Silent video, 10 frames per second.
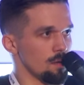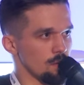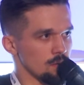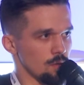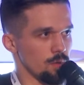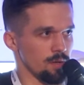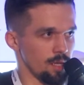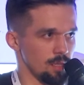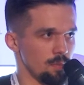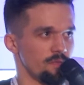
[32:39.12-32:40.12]
So we
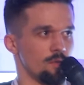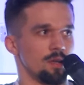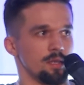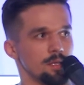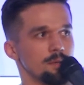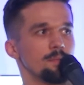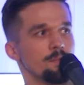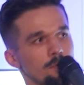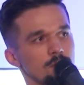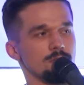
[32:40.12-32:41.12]
created beforehand the
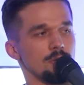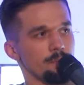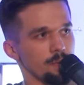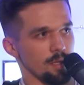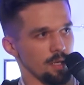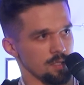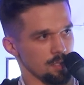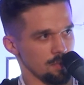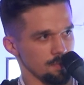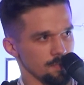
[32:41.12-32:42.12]
bookstore
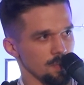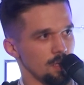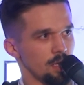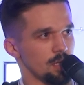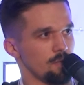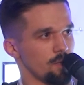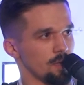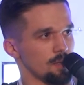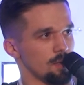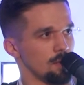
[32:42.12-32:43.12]
application, and
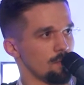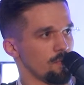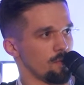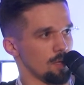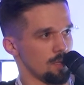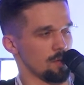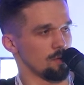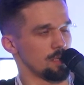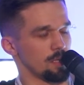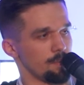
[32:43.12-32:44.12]
if we click
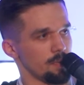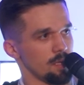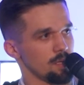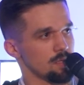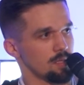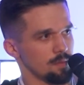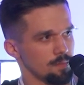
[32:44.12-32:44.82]
on that application,